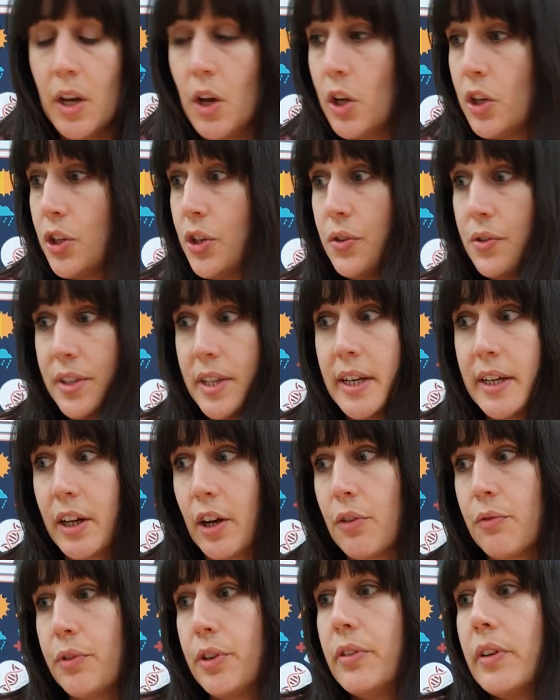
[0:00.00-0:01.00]
using
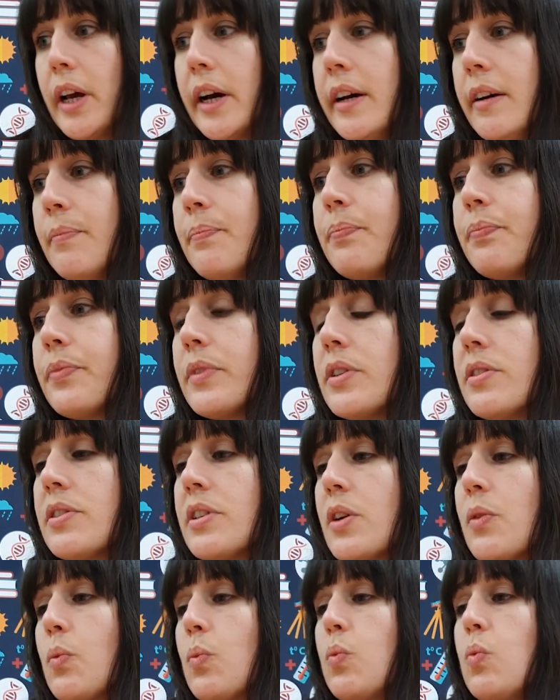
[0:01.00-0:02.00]
a ruler.
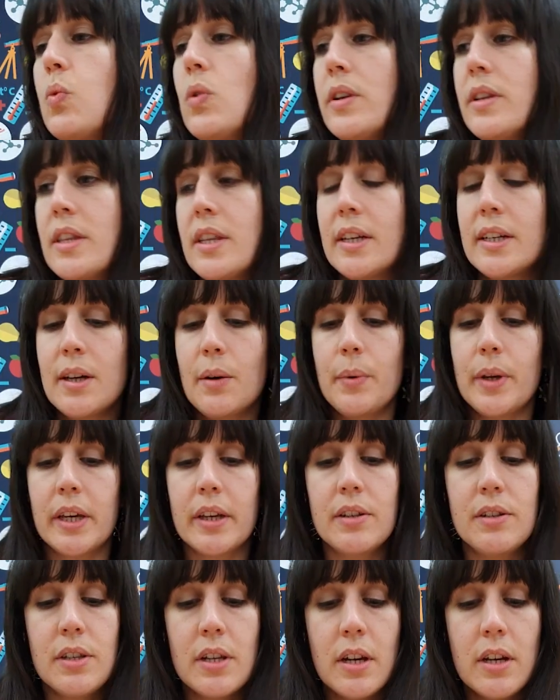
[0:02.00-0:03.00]
So one thing that we can
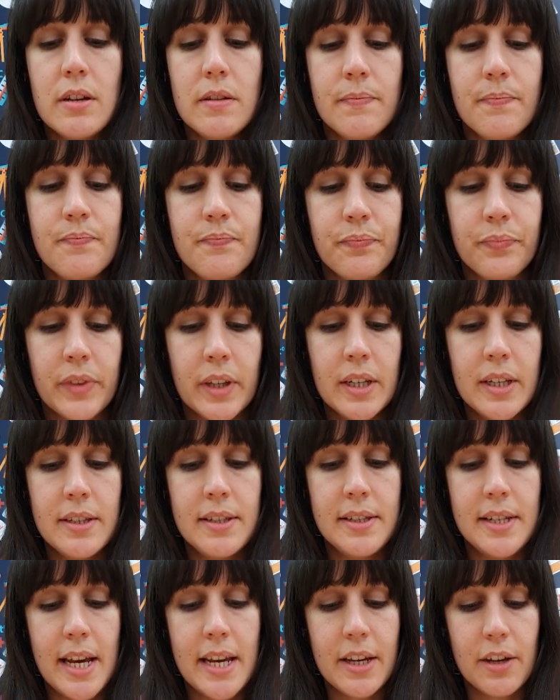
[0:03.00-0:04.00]
do is
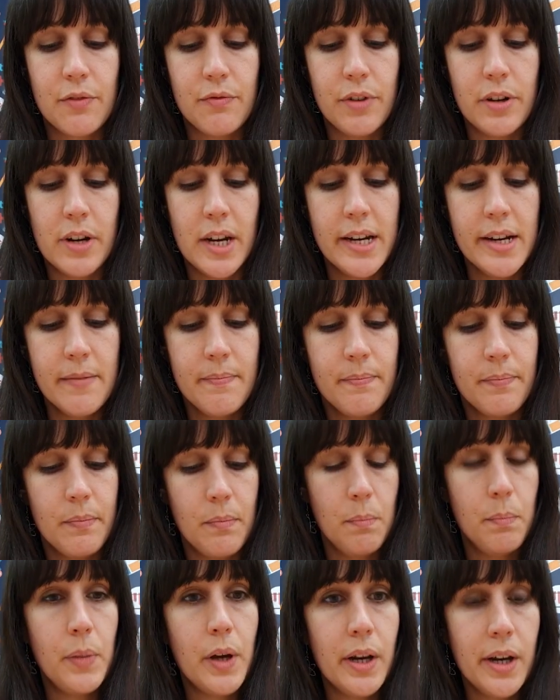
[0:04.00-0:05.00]
take a ruler,
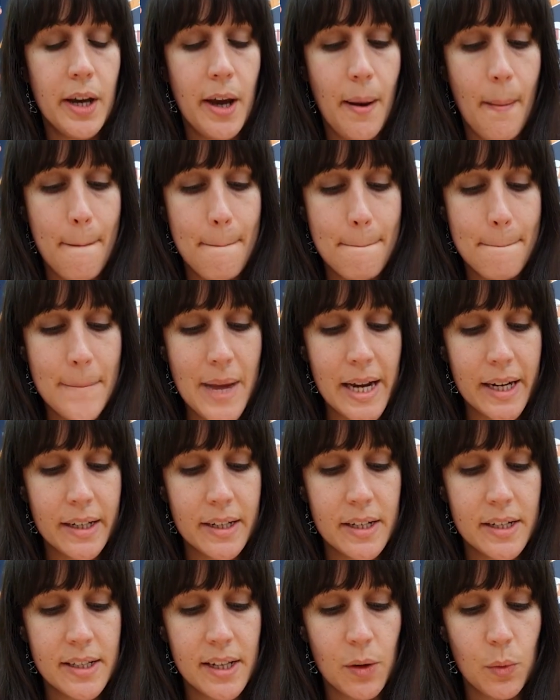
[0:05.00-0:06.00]
put a
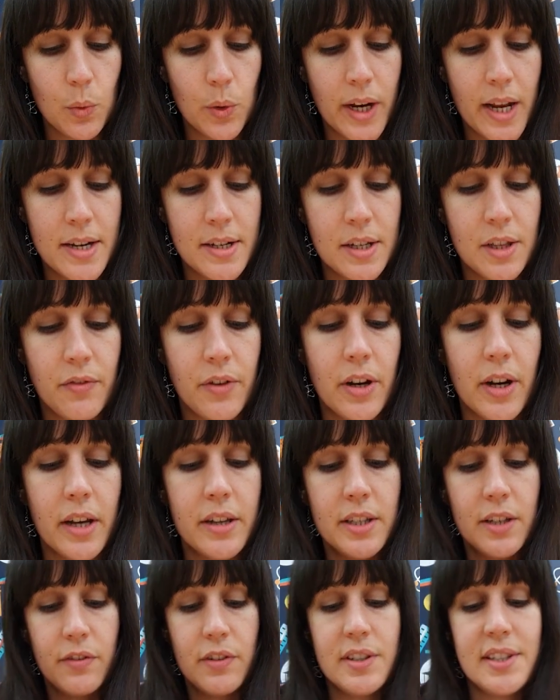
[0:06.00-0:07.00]
magnet at one end of the ruler. So
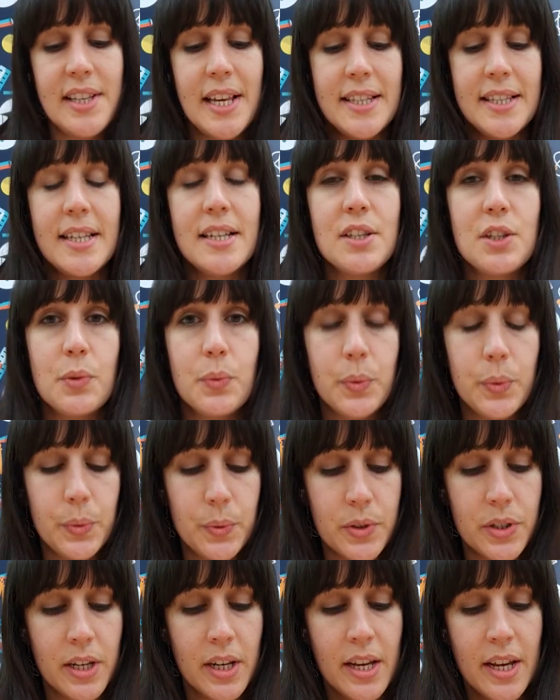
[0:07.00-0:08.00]
if you set it
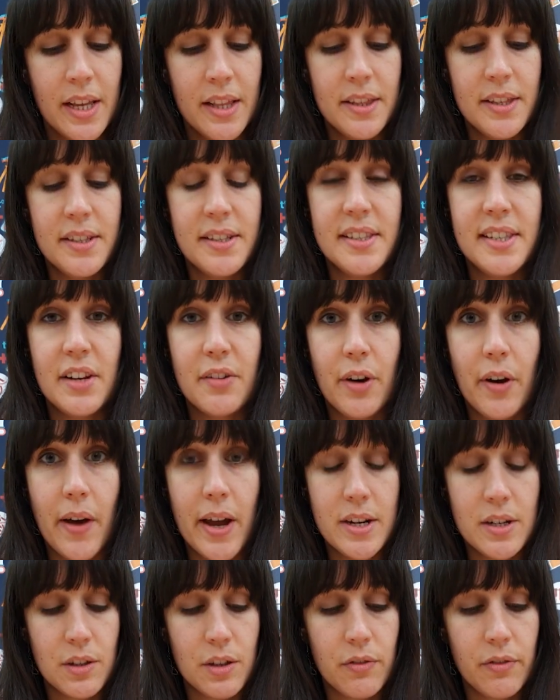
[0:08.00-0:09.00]
towards the zero
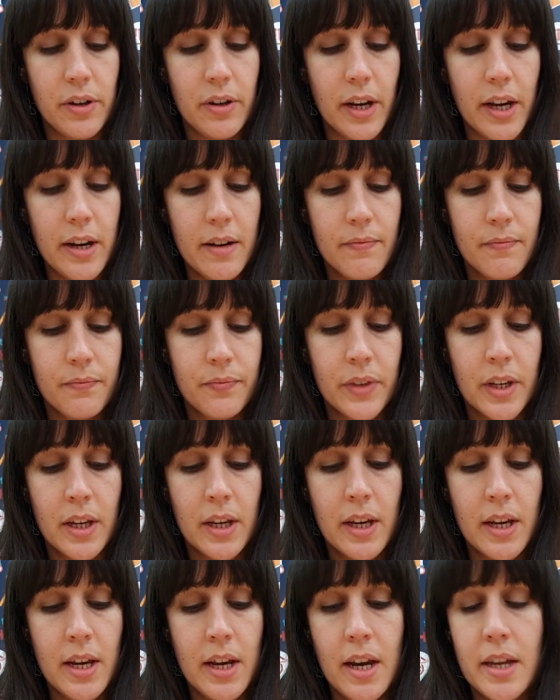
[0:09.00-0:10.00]
end of the ruler,
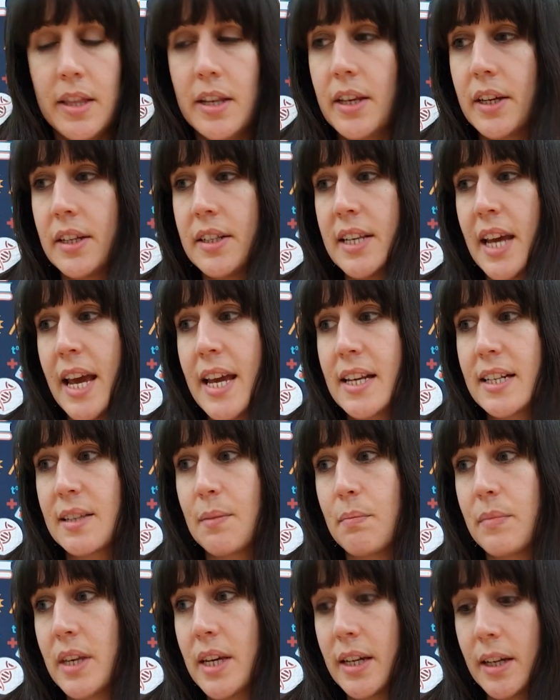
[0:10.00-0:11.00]
and then you could take
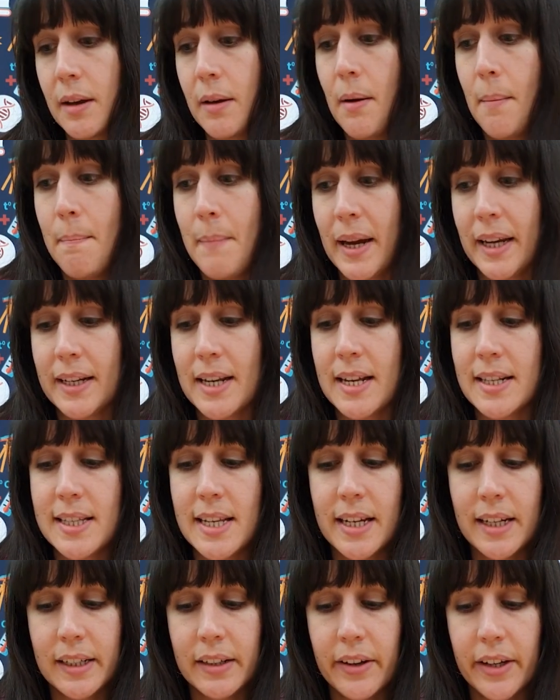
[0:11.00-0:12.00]
something
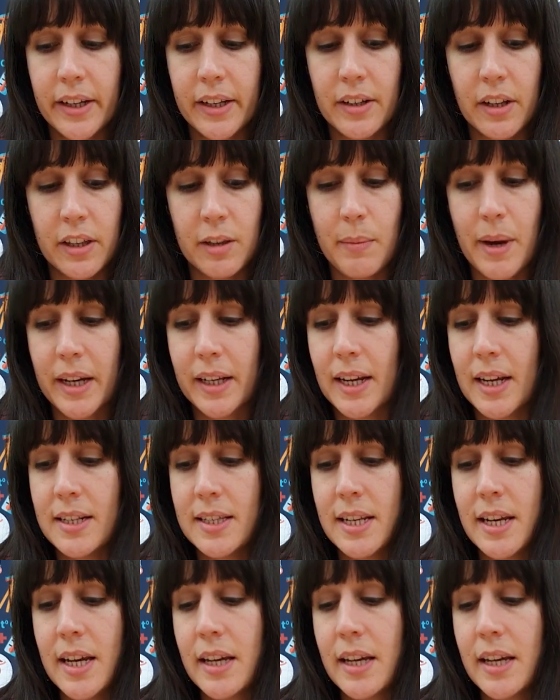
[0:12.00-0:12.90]
magnetic, like another magnet,